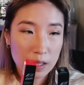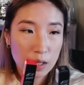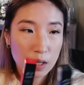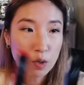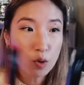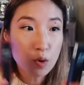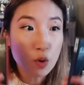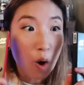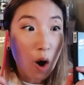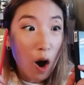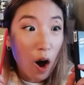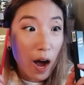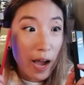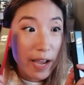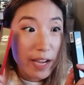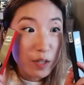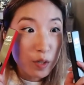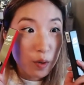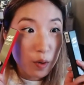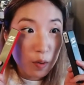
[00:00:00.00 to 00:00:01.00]
oh,
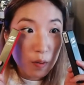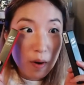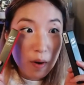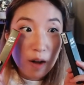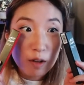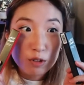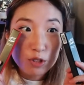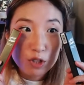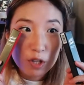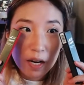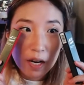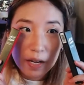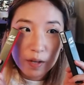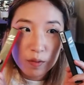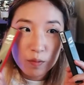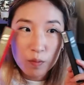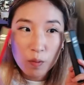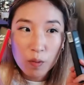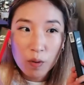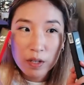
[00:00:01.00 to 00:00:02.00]
I know, I'll try
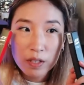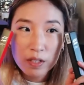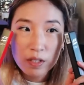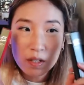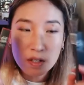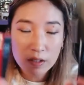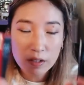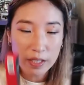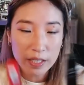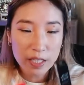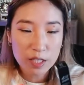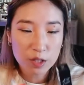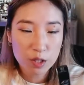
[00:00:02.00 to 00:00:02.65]
one on each.